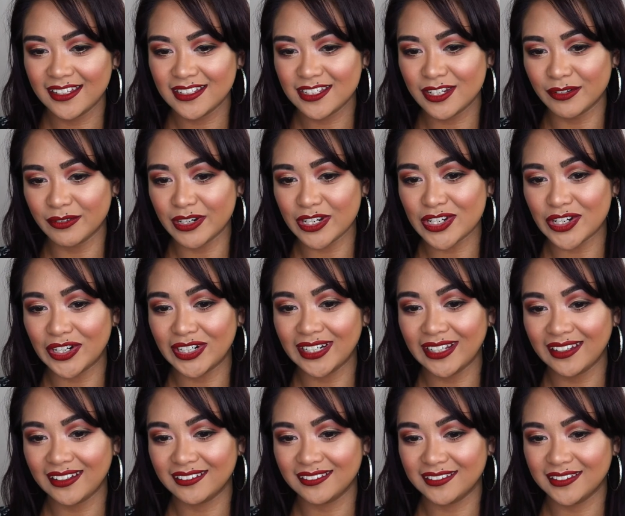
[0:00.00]
to return
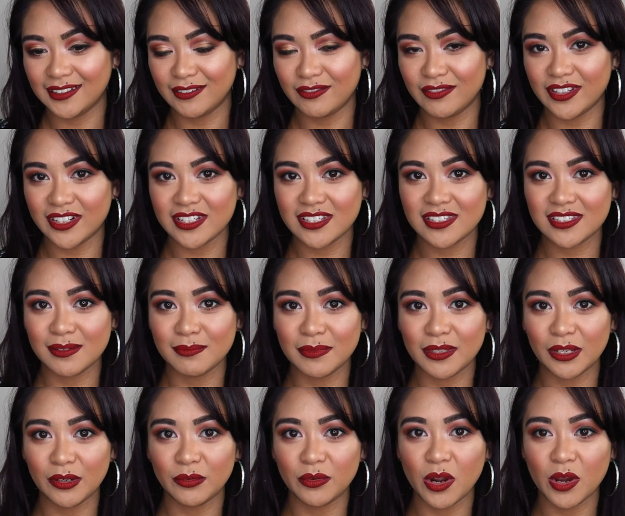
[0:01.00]
it if there's
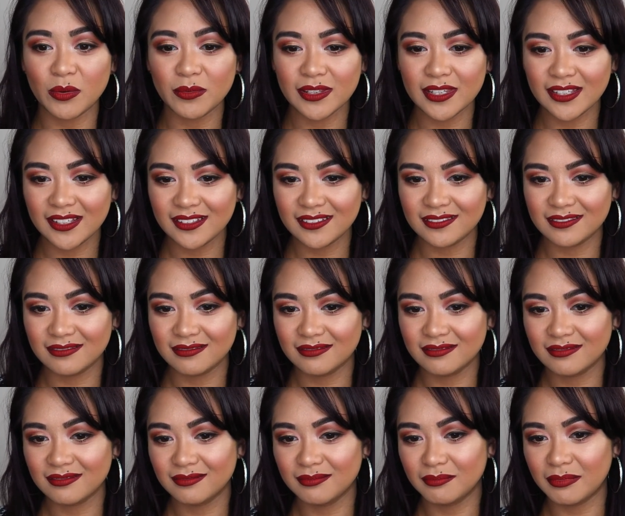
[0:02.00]
something wrong with it.
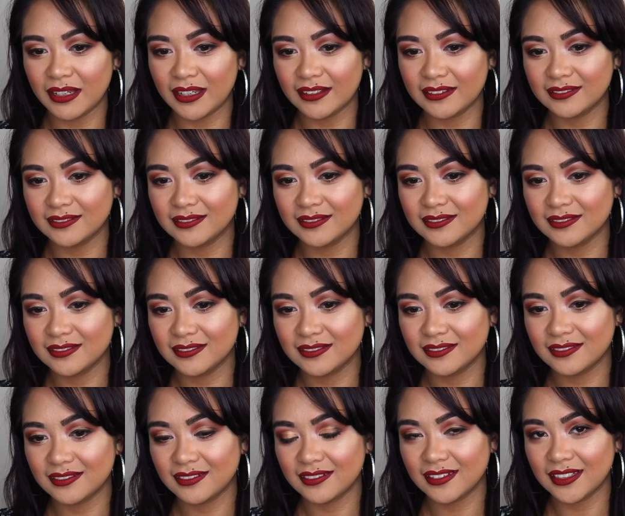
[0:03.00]
But
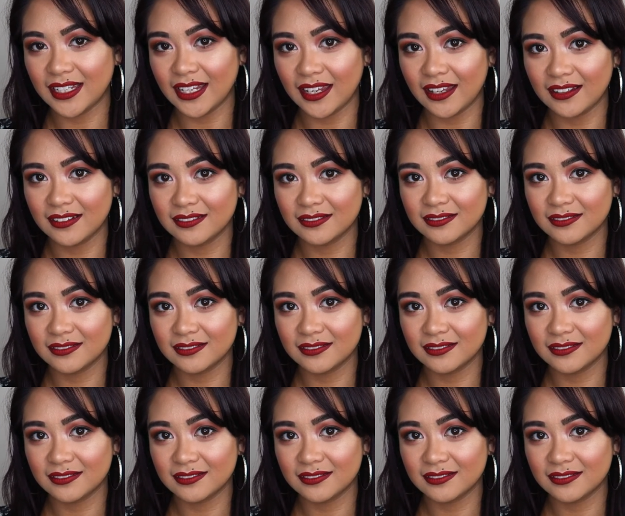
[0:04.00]
yeah,